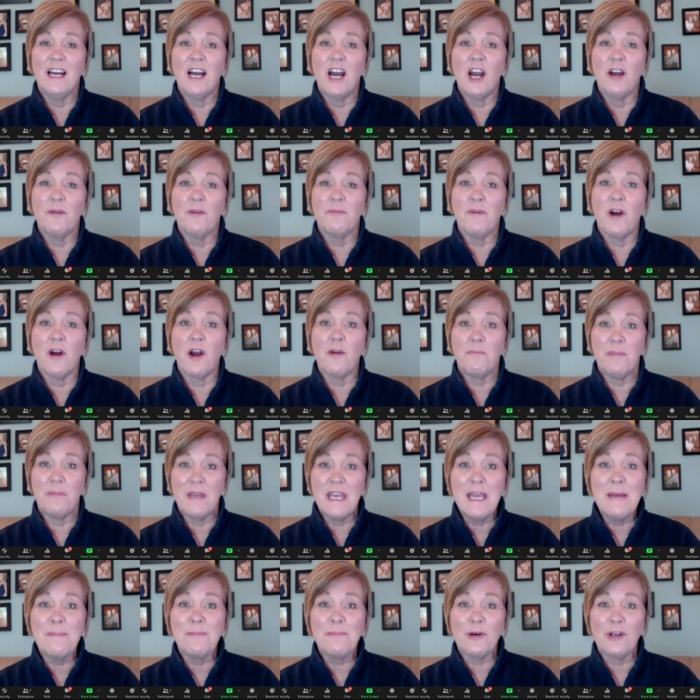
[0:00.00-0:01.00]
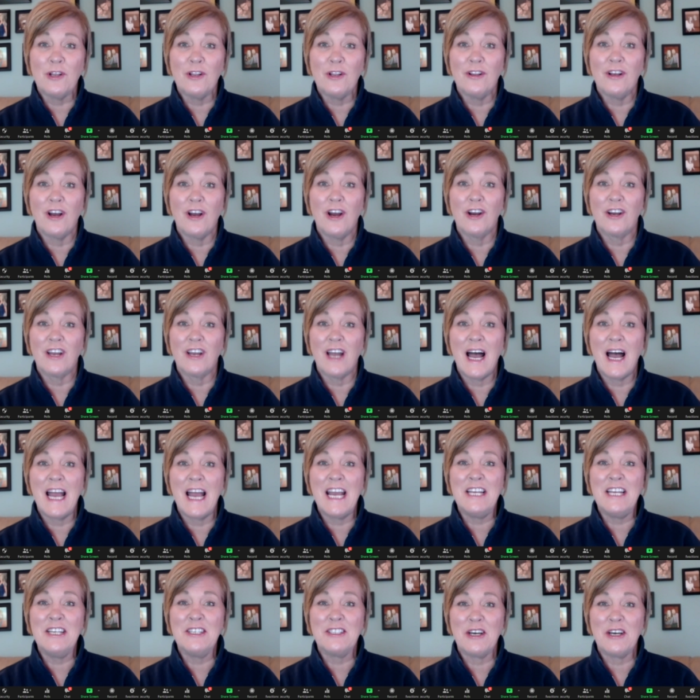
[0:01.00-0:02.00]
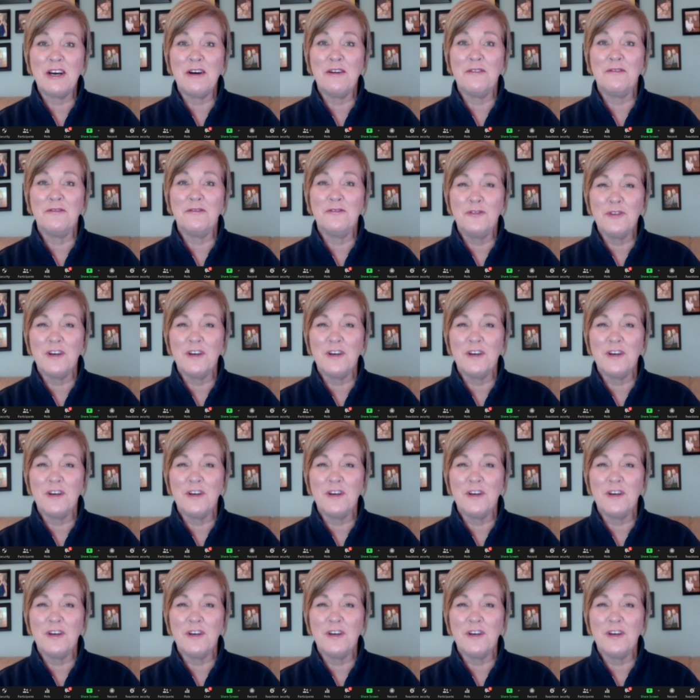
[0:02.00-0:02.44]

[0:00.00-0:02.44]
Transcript: our our people are kind of